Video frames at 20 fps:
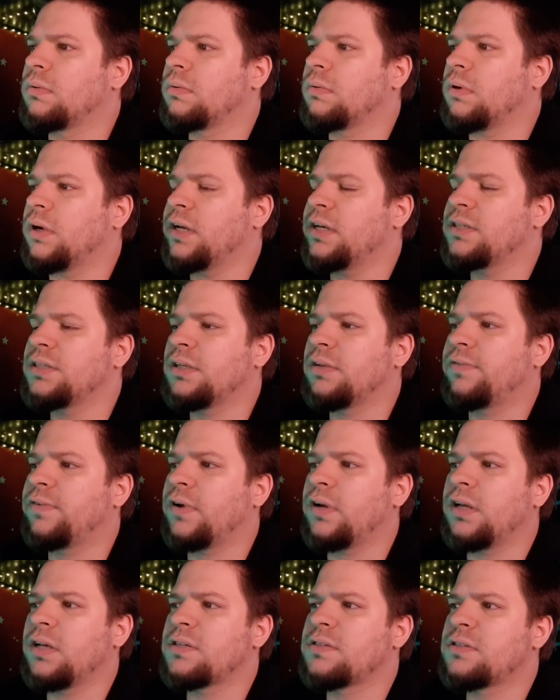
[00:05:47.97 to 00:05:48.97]
Why is it
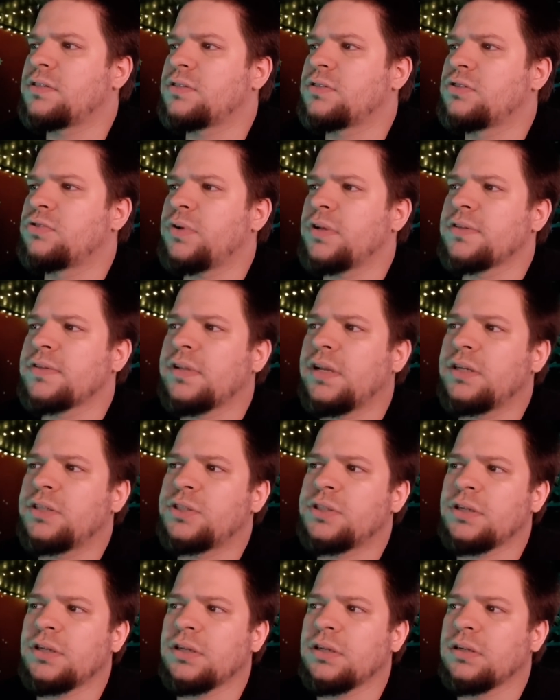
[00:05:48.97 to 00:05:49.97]
funny? It's just a translation.